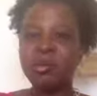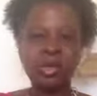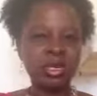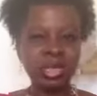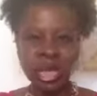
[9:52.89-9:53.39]

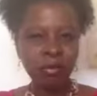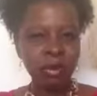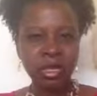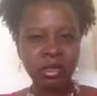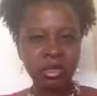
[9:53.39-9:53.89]
Because I've
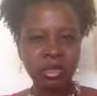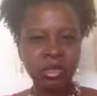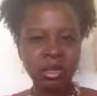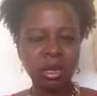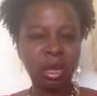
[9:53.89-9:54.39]
been a
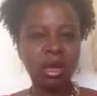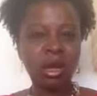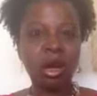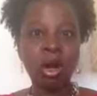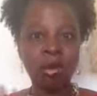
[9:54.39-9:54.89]
Christian
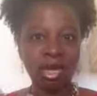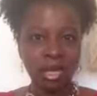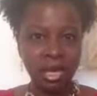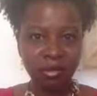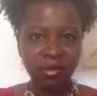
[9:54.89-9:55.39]
all my
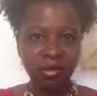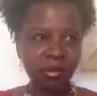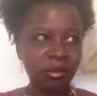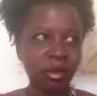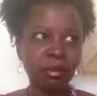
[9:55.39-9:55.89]
life.
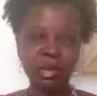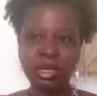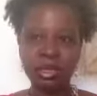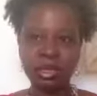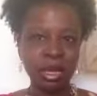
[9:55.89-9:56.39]
I've
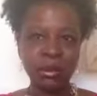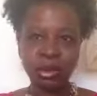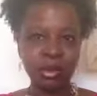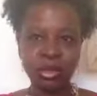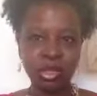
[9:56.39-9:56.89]
been
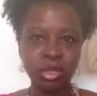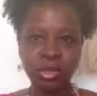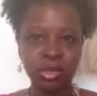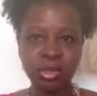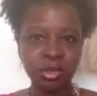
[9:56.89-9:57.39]
going to
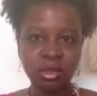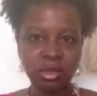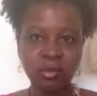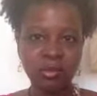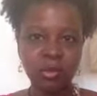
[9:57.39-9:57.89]
church
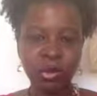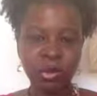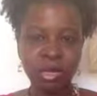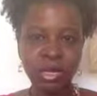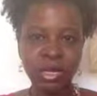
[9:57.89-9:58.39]
since
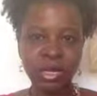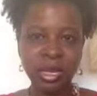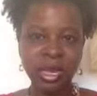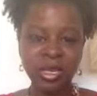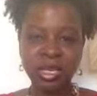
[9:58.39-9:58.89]
before
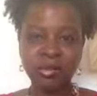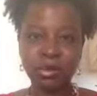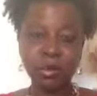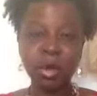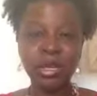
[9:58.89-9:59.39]
I could
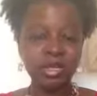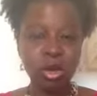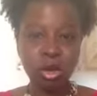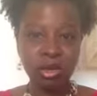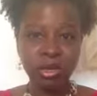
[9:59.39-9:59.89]
even walk and
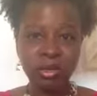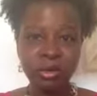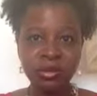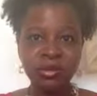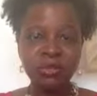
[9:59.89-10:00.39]
talk.
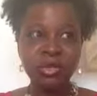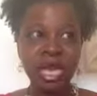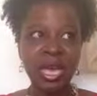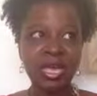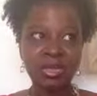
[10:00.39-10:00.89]

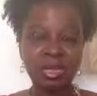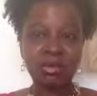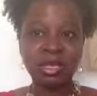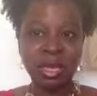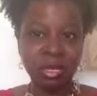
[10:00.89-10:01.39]
I
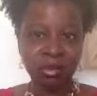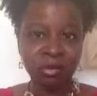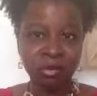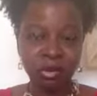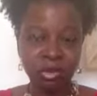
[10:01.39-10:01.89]
accepted
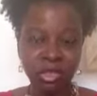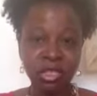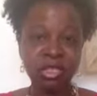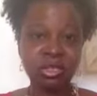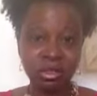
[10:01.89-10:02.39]

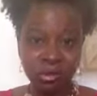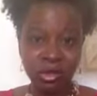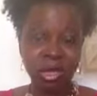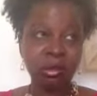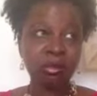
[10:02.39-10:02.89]
Jesus the
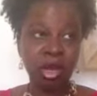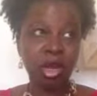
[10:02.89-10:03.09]
first time in my